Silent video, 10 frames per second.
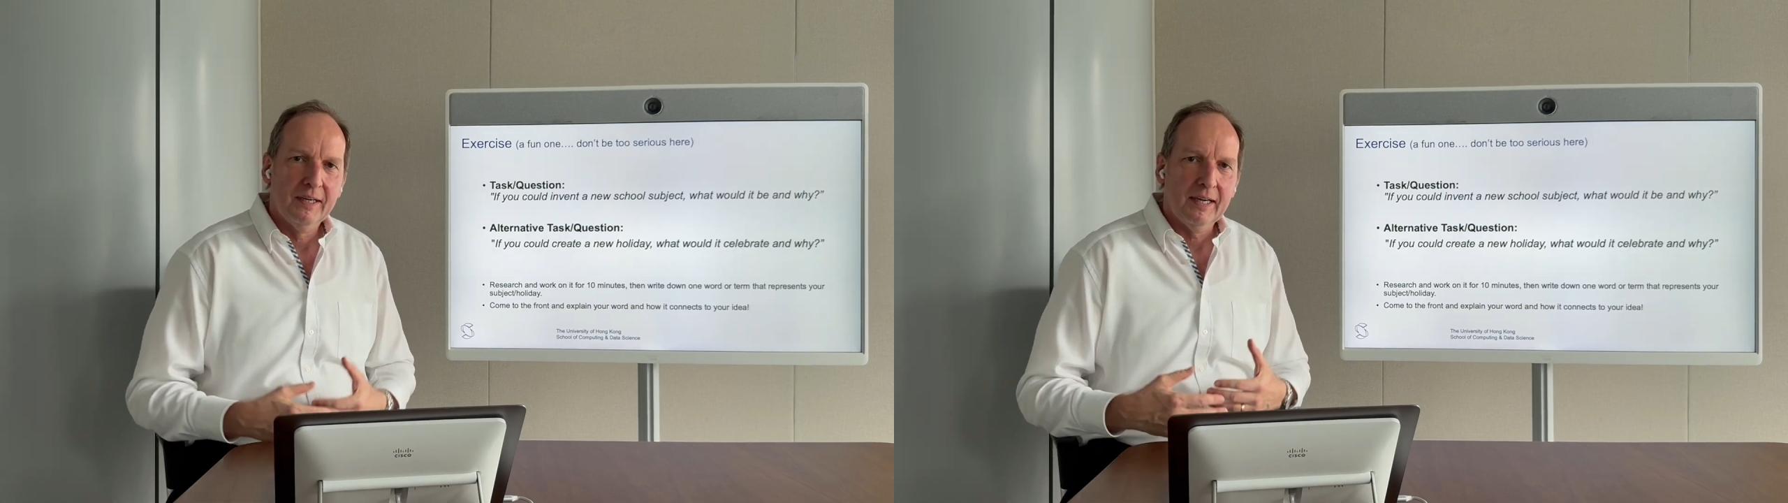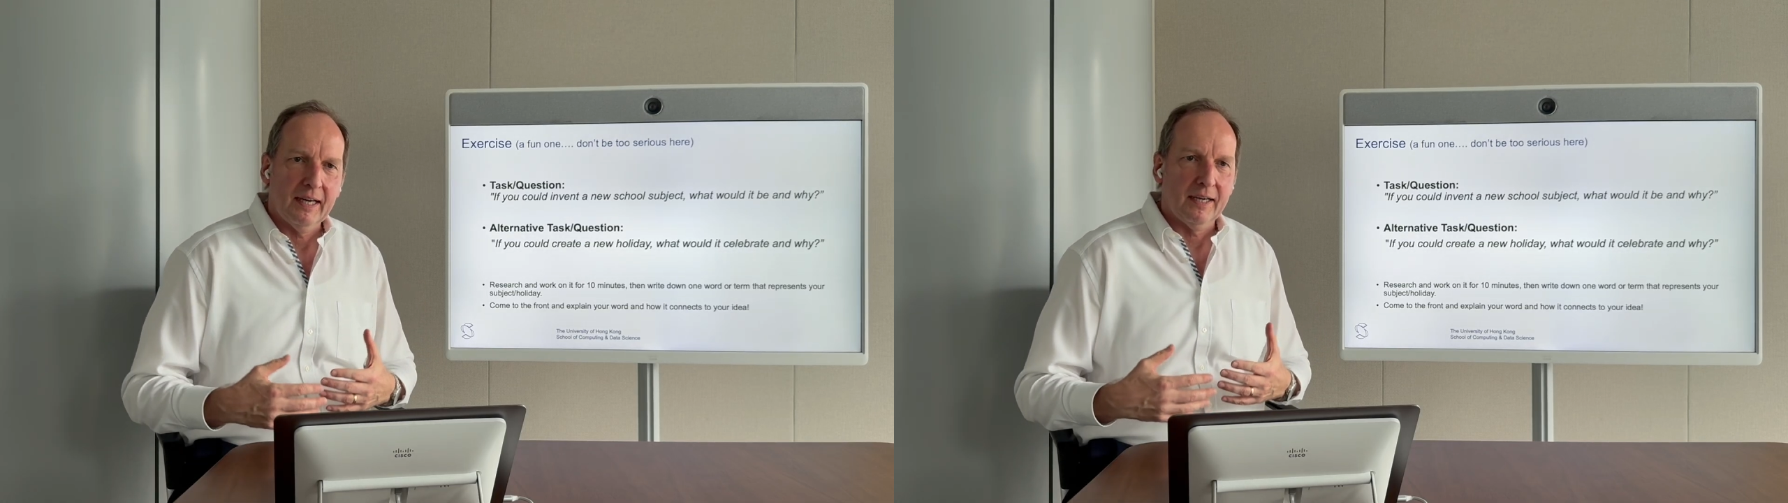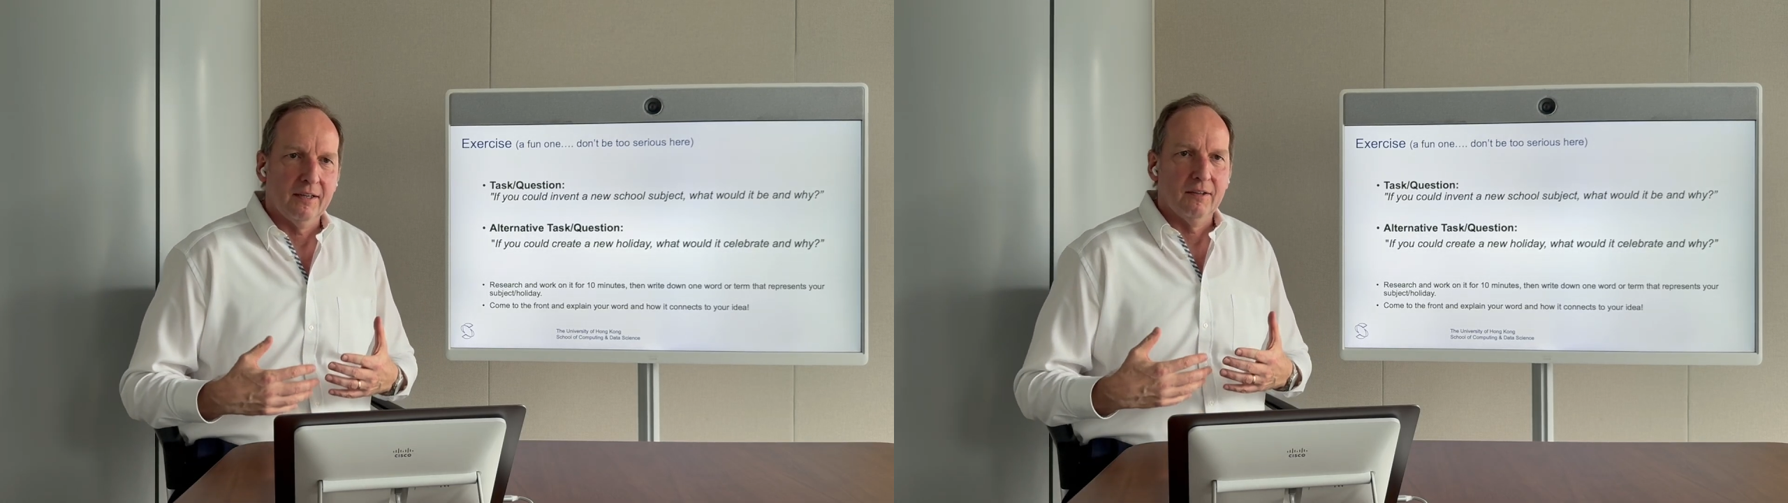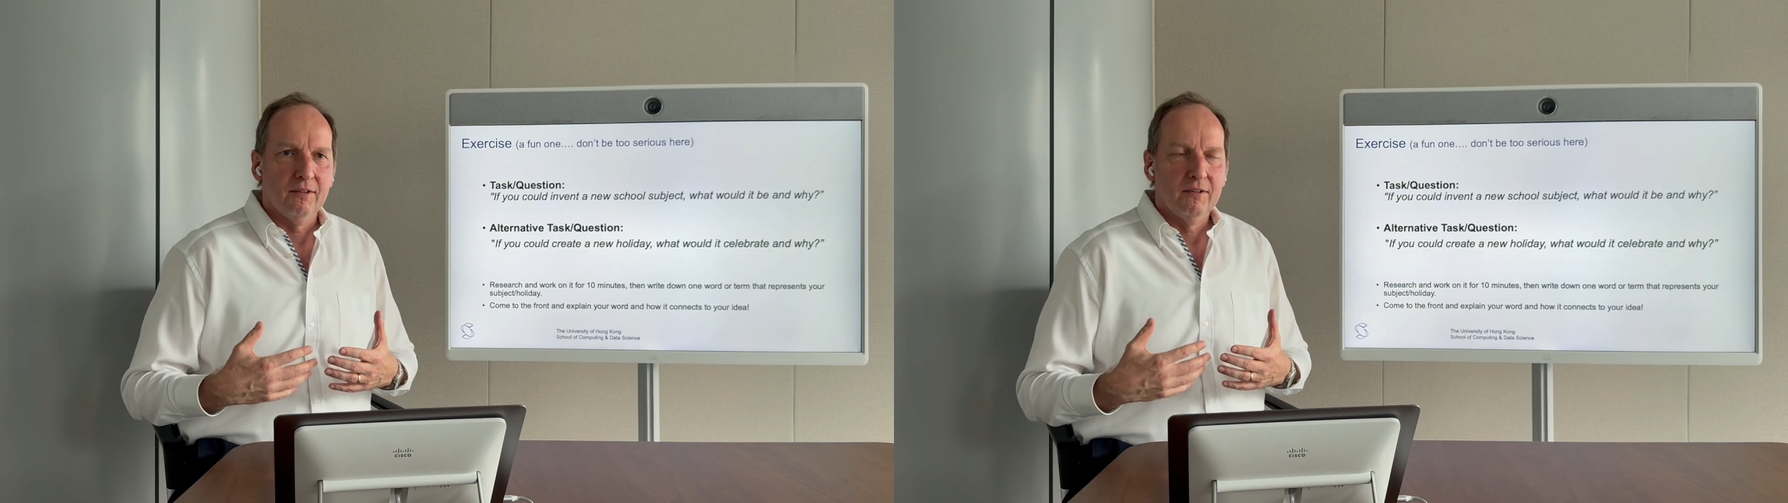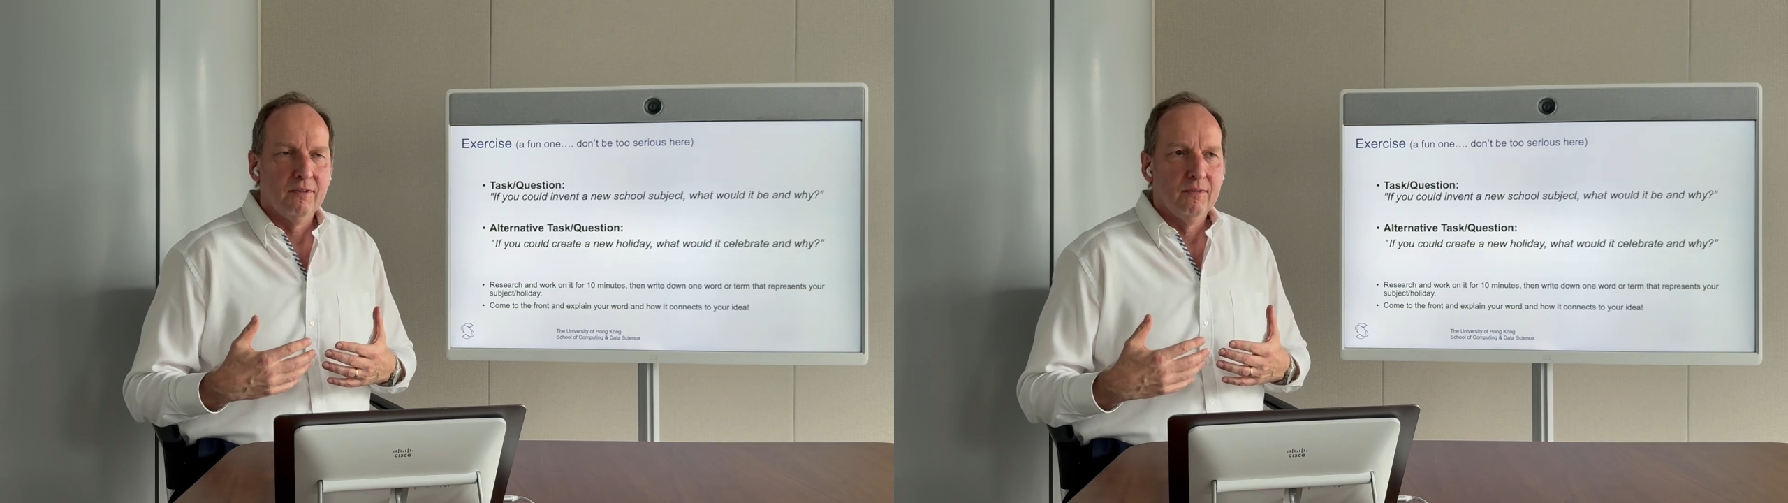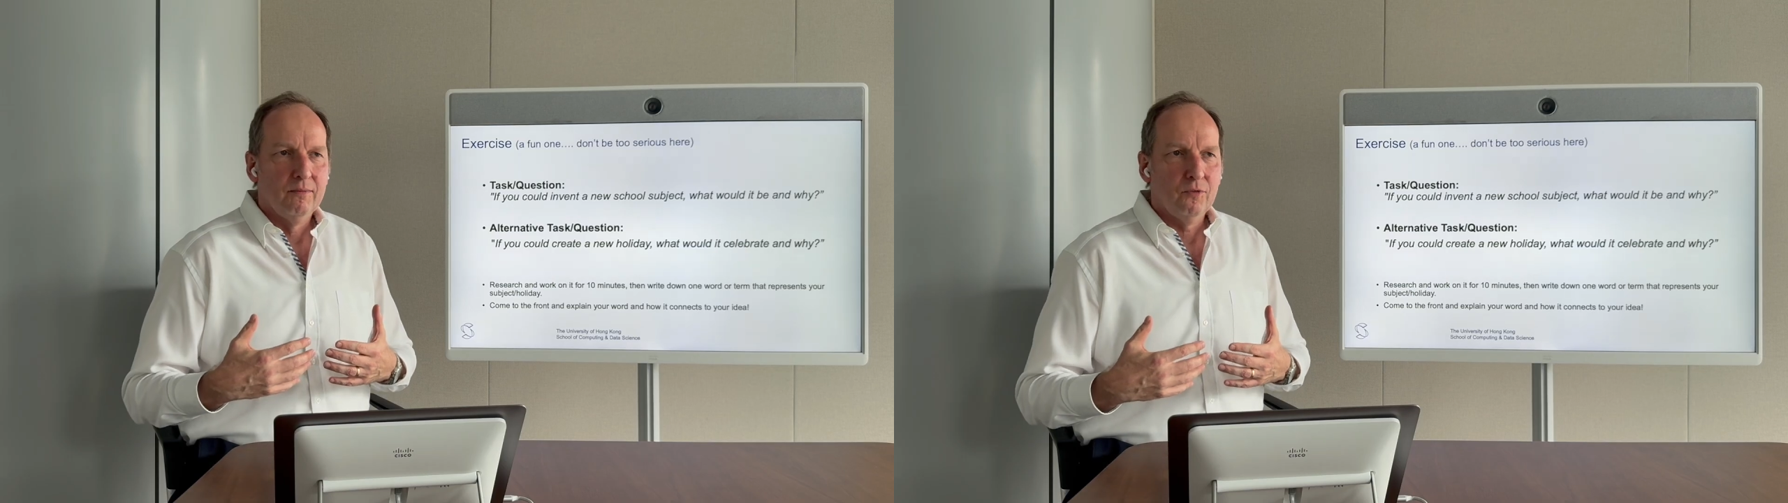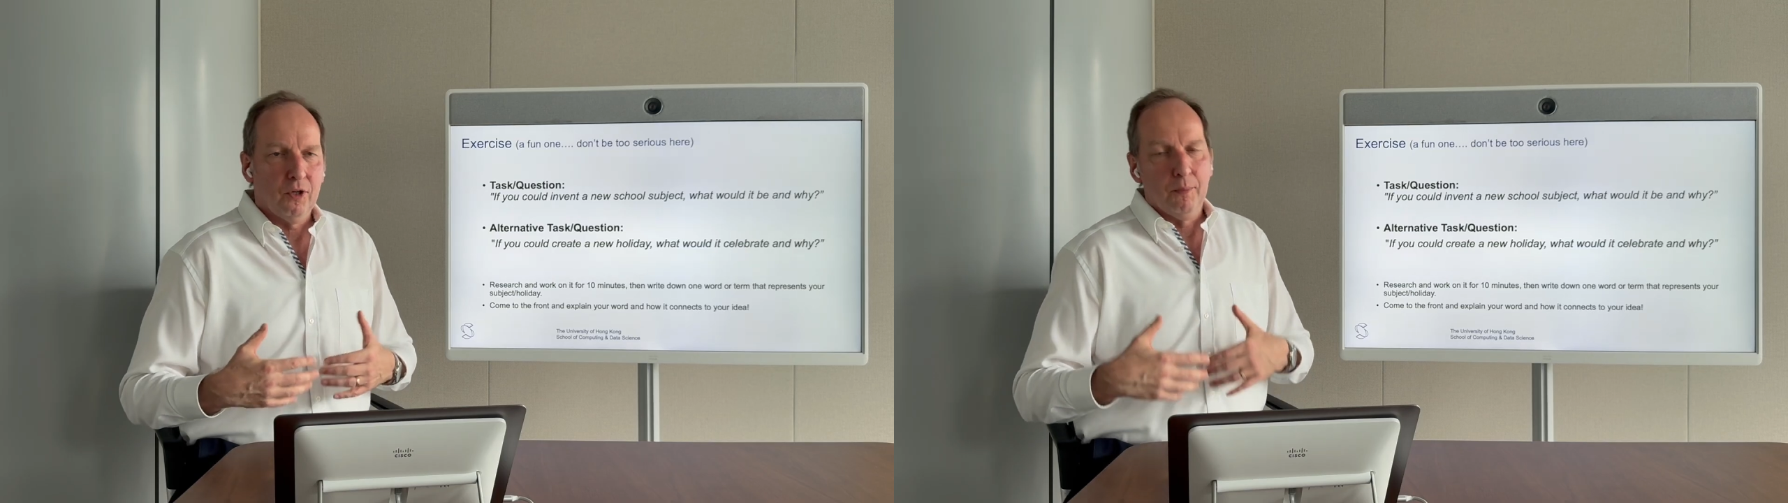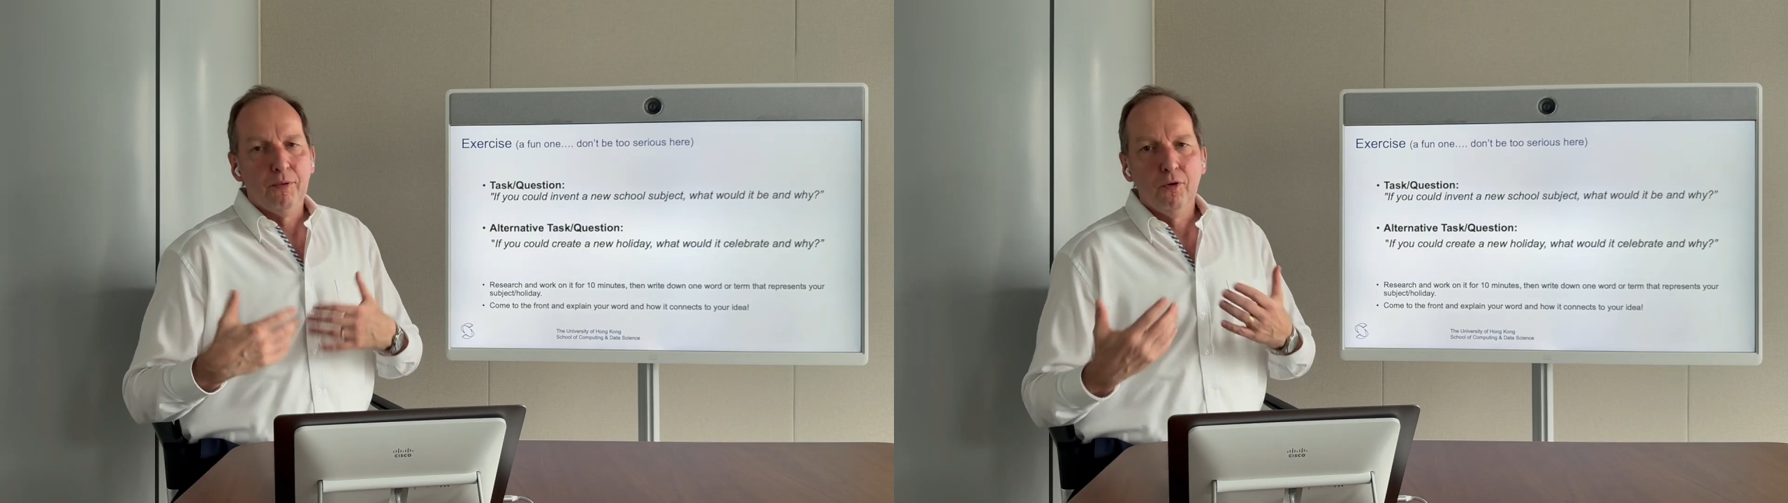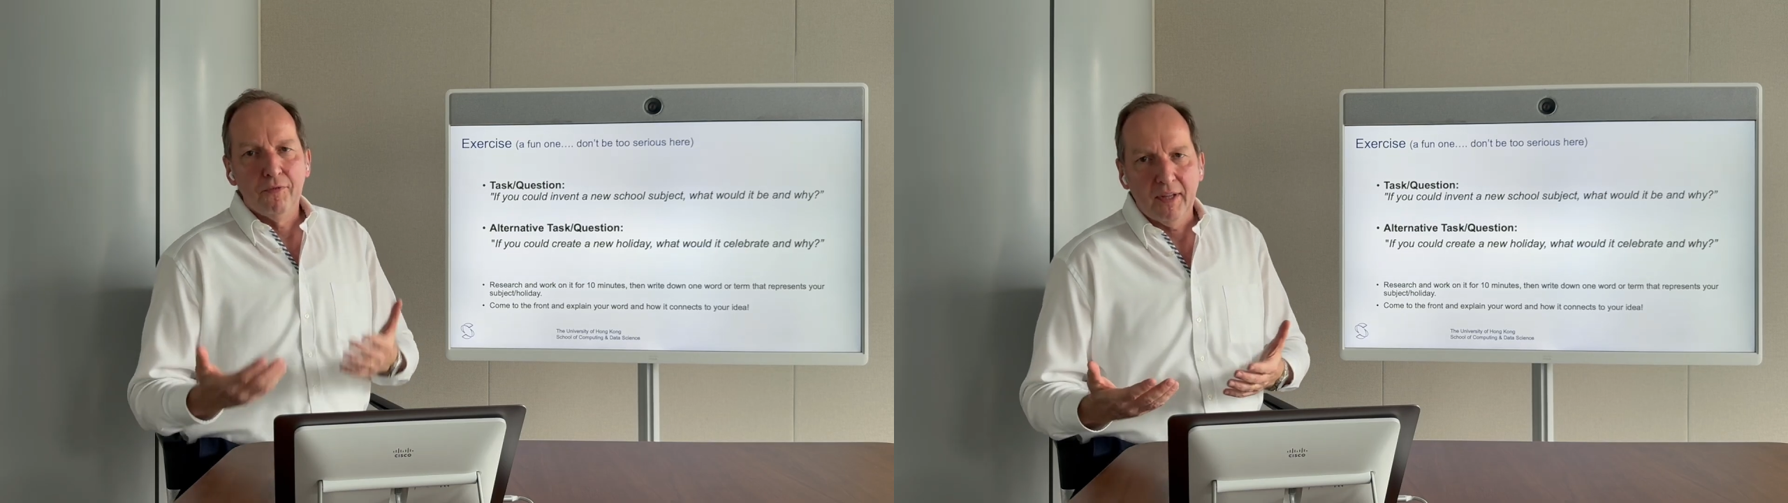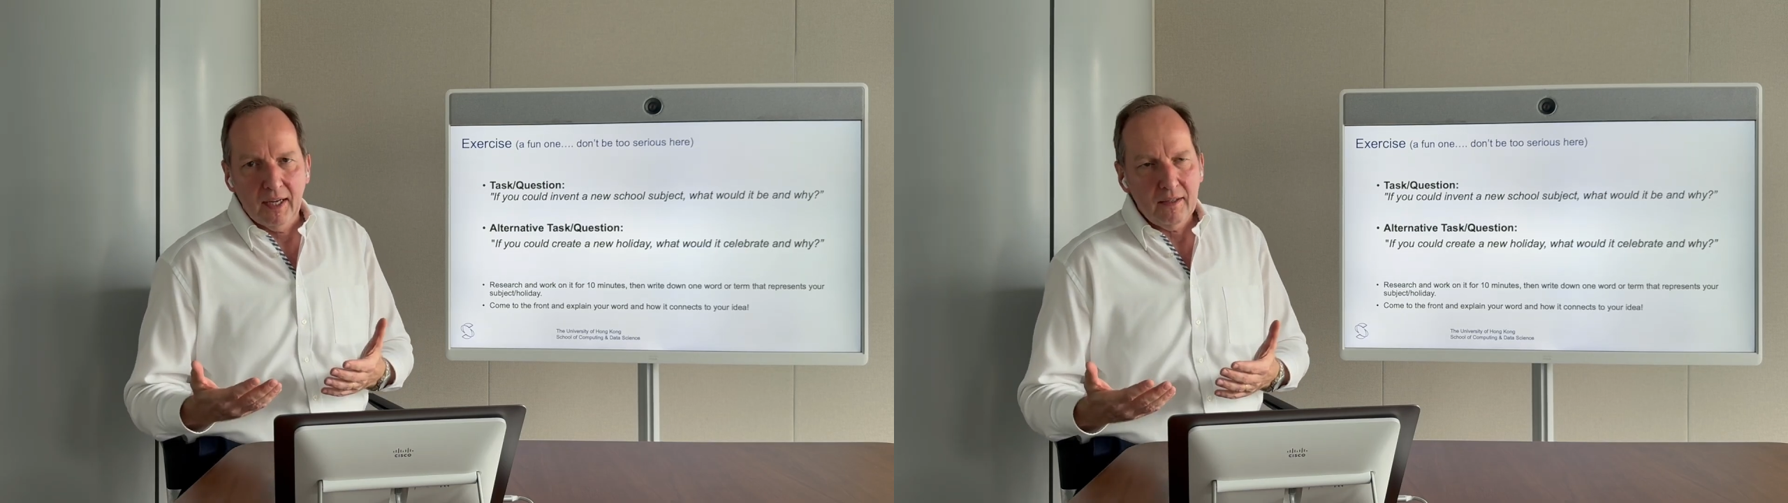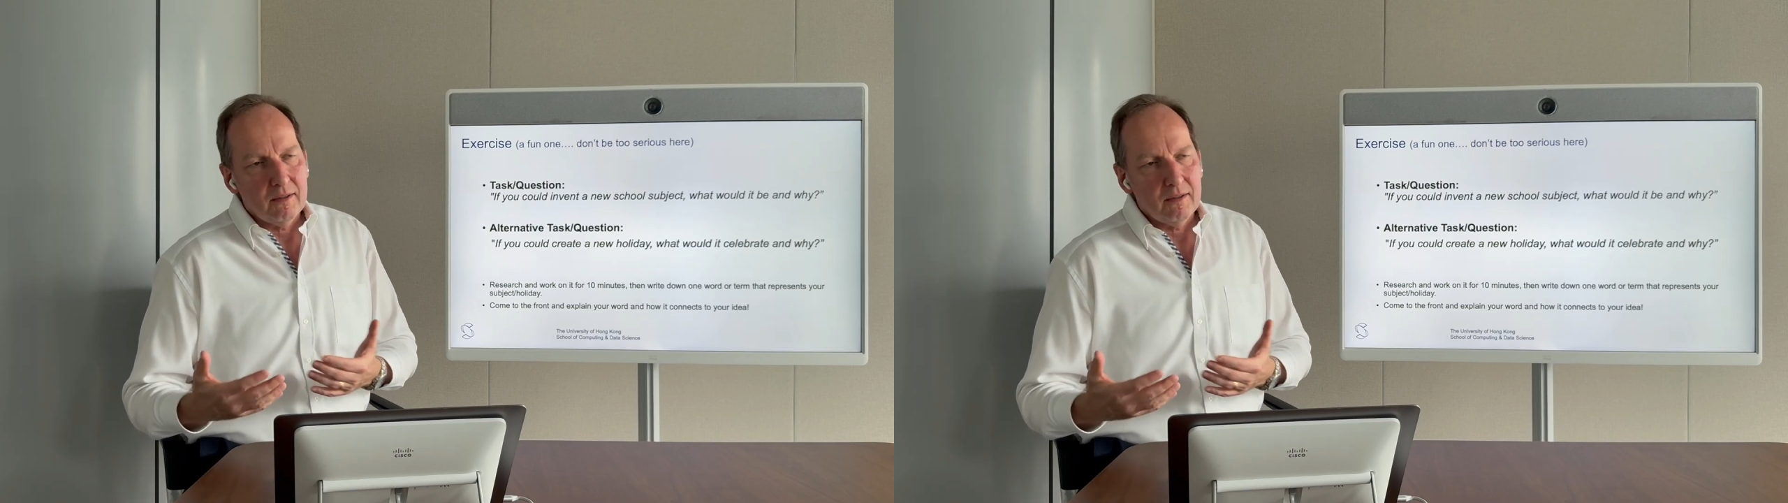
And to improve that